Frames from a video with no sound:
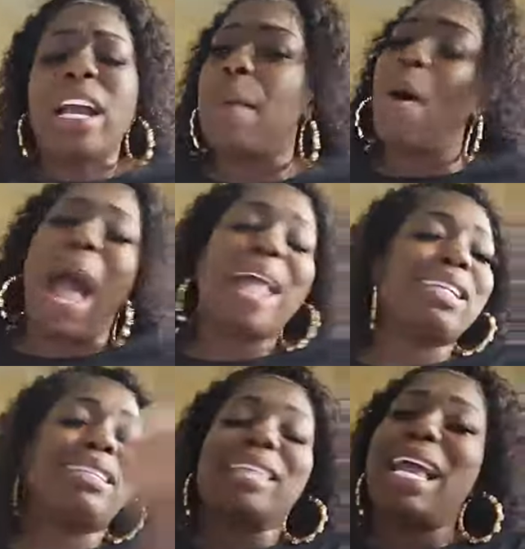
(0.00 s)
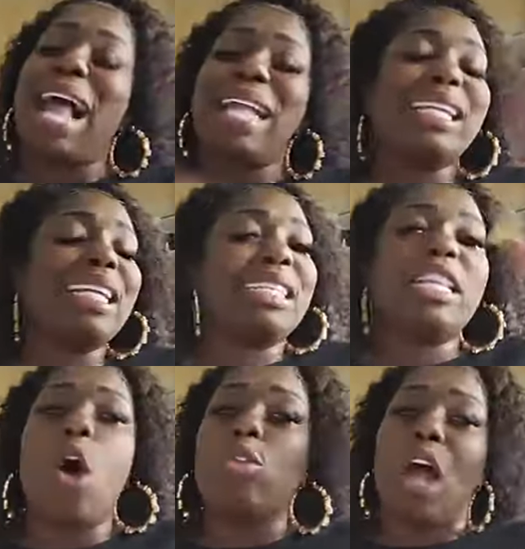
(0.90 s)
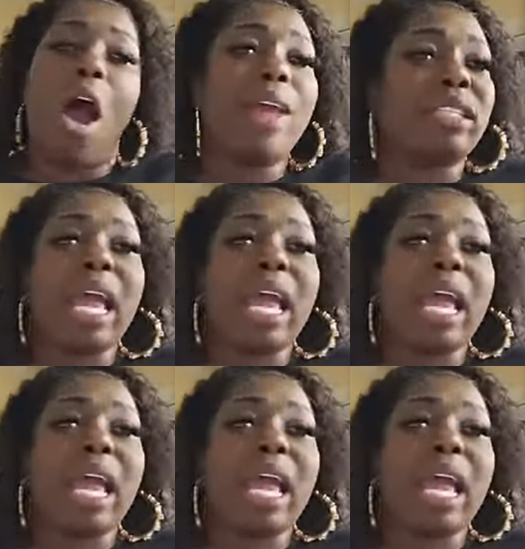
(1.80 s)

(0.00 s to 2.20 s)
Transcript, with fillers: Come on, I just said I need to see those hearts.